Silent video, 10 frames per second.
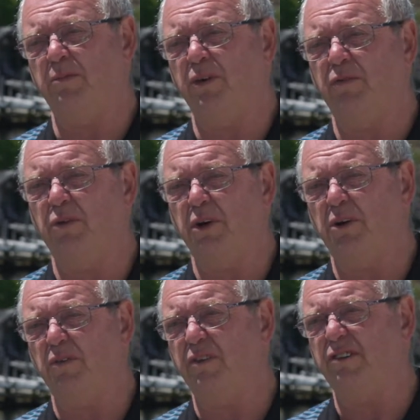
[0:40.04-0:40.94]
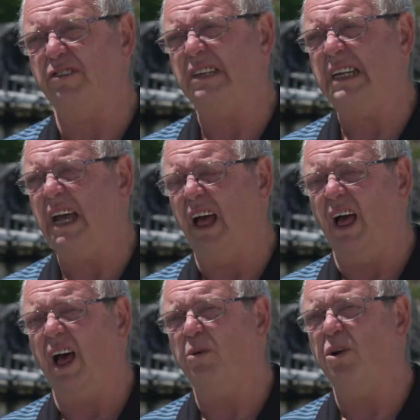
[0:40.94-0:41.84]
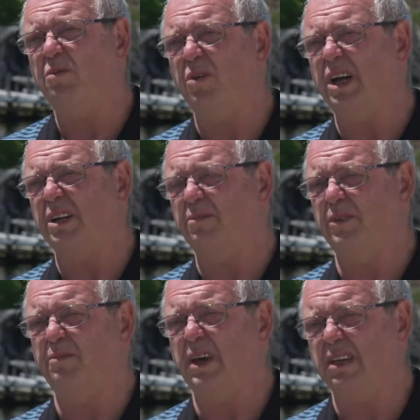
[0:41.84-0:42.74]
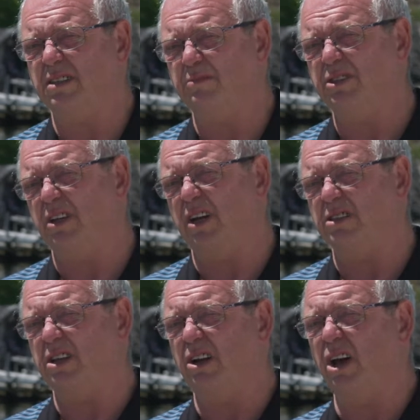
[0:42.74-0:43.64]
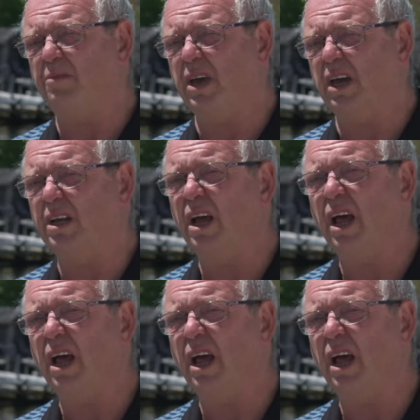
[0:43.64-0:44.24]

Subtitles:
before he go fishing. I wouldn't want him to make the mistakes that I made.